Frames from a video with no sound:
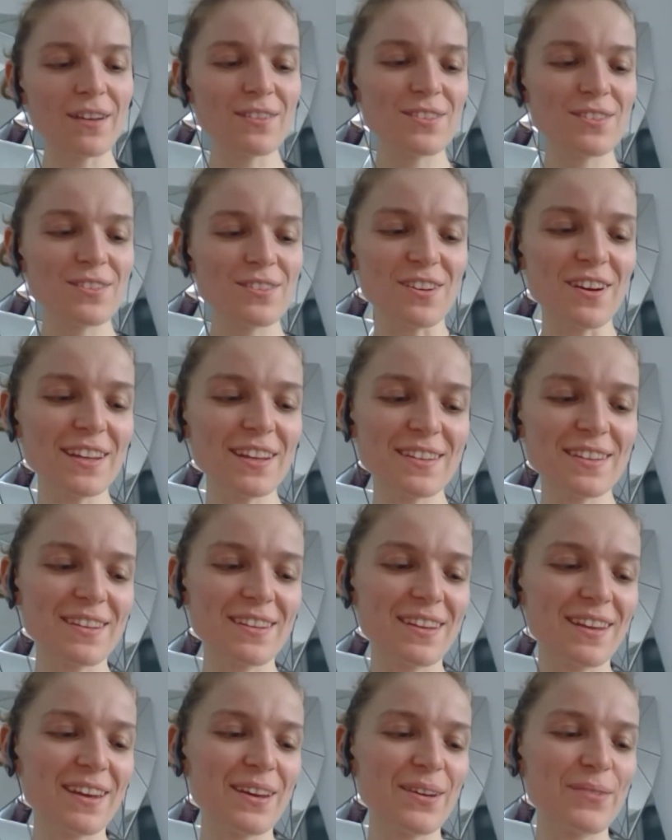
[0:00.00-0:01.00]
can start.
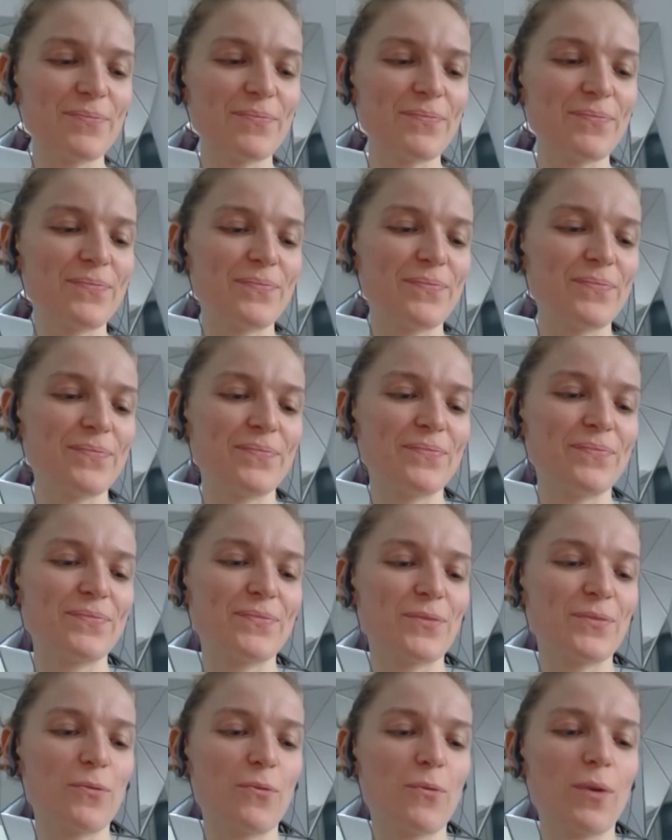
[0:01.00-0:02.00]

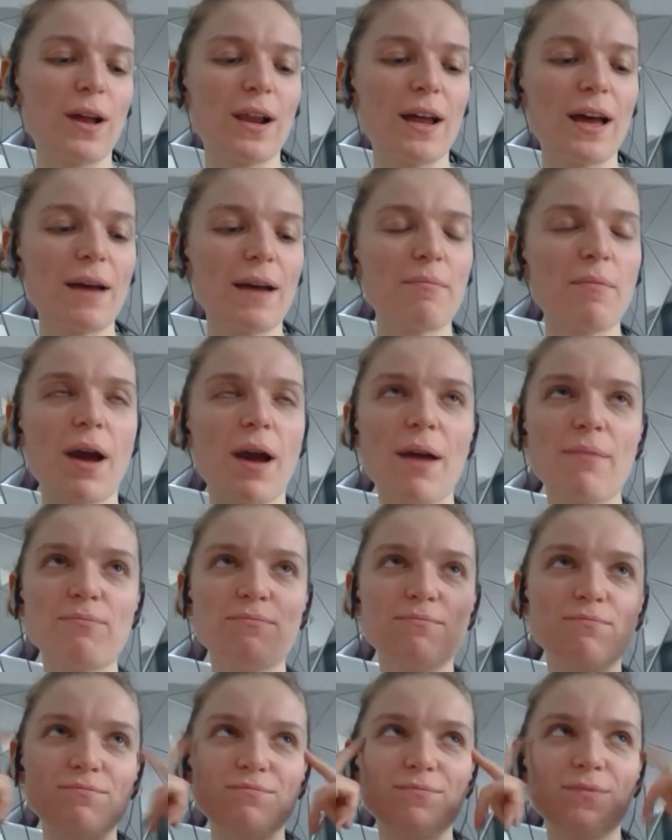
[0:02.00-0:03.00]
Well,
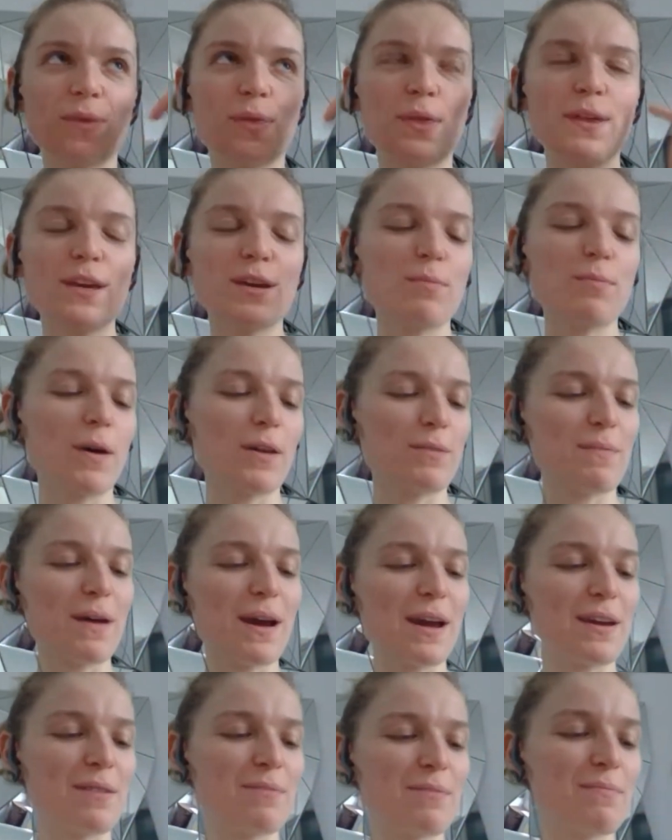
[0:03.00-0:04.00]
I'm thinking about
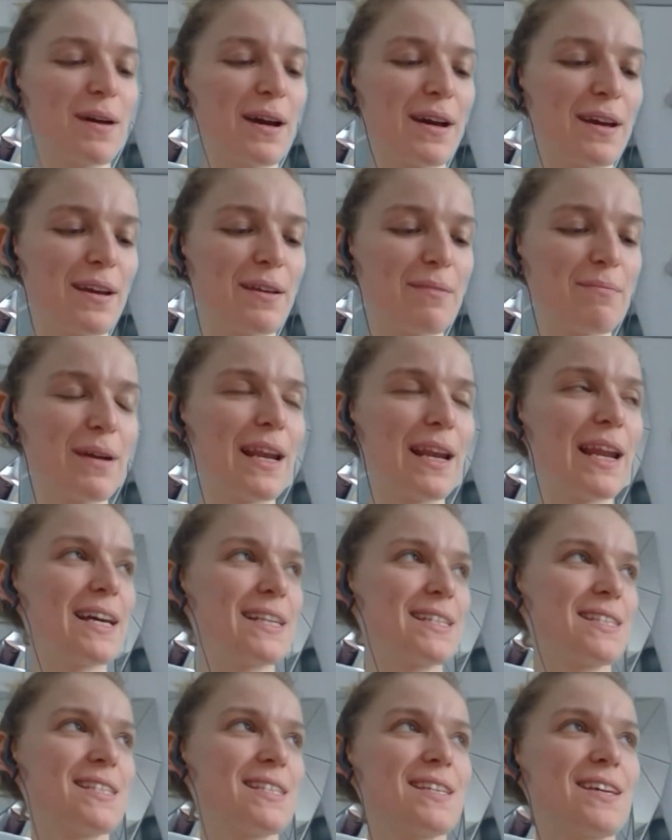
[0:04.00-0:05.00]
my
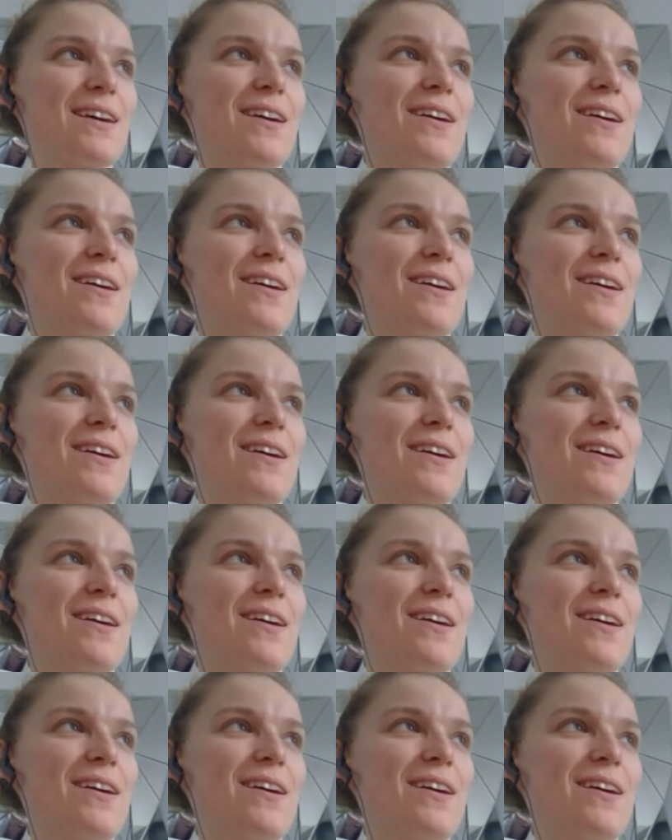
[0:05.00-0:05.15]
last